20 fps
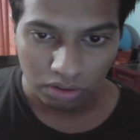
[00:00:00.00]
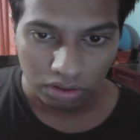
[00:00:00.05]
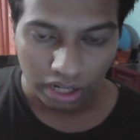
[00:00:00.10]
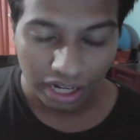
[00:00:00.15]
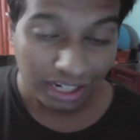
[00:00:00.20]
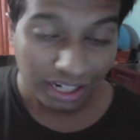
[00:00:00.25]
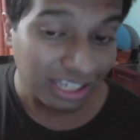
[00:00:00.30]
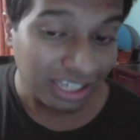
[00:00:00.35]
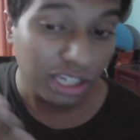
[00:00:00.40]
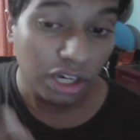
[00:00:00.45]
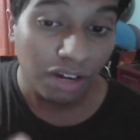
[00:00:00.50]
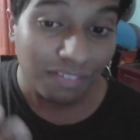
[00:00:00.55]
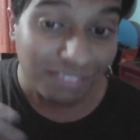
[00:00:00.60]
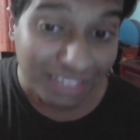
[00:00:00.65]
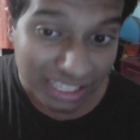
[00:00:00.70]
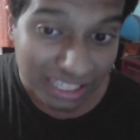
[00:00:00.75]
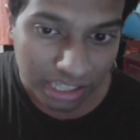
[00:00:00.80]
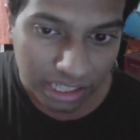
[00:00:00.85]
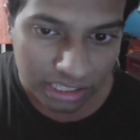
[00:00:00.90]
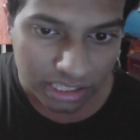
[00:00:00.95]
And he
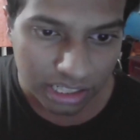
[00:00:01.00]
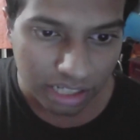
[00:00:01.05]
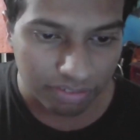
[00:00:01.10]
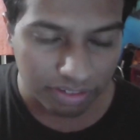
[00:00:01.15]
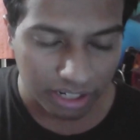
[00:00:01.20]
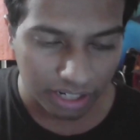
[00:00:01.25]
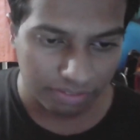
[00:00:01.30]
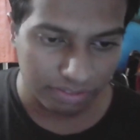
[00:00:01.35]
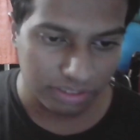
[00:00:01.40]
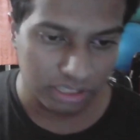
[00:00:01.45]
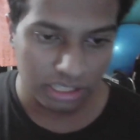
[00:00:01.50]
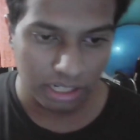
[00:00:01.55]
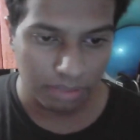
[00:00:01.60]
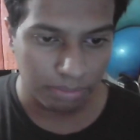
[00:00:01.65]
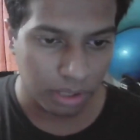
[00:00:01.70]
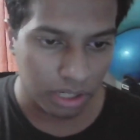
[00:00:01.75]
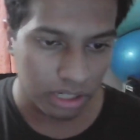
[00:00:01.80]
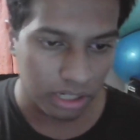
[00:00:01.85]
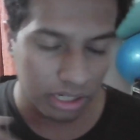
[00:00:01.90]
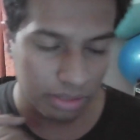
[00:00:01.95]
obviously survived this
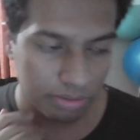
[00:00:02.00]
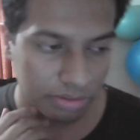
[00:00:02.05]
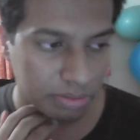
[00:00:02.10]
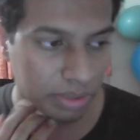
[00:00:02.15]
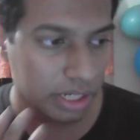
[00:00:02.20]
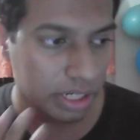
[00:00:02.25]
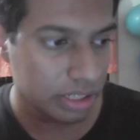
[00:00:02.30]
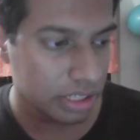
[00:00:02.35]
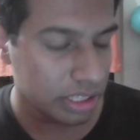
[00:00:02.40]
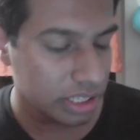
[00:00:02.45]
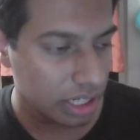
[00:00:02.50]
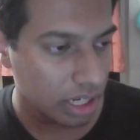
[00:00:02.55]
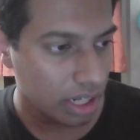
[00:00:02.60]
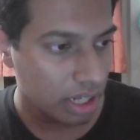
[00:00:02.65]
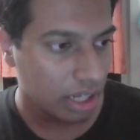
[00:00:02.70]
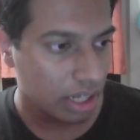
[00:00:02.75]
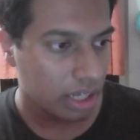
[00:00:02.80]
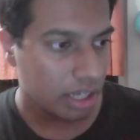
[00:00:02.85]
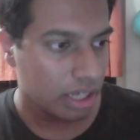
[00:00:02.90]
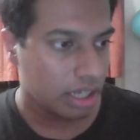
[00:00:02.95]
apocalypse, because
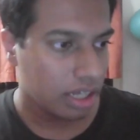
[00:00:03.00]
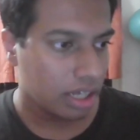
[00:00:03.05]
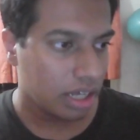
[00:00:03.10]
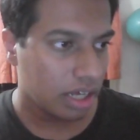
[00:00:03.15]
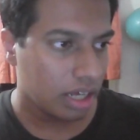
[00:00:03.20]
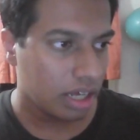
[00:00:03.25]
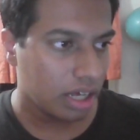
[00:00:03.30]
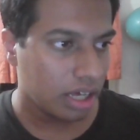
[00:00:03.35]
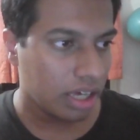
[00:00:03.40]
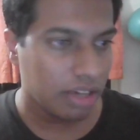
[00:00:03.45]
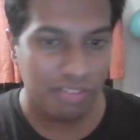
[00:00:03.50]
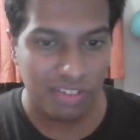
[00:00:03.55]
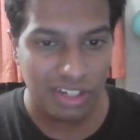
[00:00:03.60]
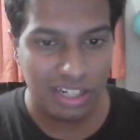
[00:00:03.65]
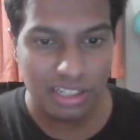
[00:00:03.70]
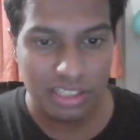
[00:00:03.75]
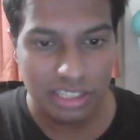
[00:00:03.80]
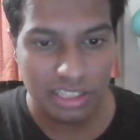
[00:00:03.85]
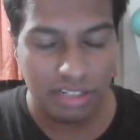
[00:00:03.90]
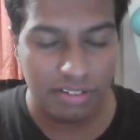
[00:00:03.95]
if he
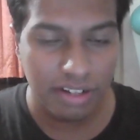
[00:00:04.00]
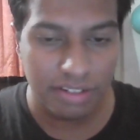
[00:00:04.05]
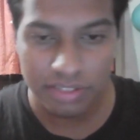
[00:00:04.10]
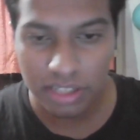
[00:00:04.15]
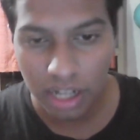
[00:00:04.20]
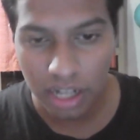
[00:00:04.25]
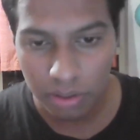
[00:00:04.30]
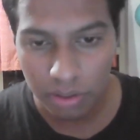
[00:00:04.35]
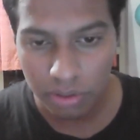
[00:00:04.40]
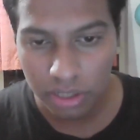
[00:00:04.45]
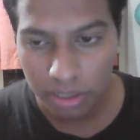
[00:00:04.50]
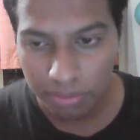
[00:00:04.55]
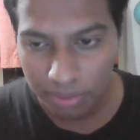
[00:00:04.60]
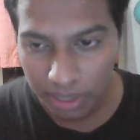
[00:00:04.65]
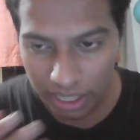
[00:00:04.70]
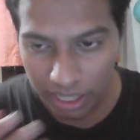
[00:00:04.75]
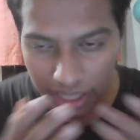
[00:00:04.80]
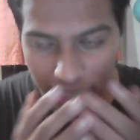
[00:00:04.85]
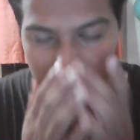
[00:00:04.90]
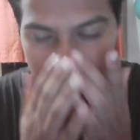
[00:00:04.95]
didn't survive, then how would he be
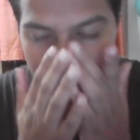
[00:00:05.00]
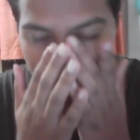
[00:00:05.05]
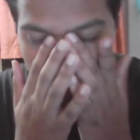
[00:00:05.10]
alive?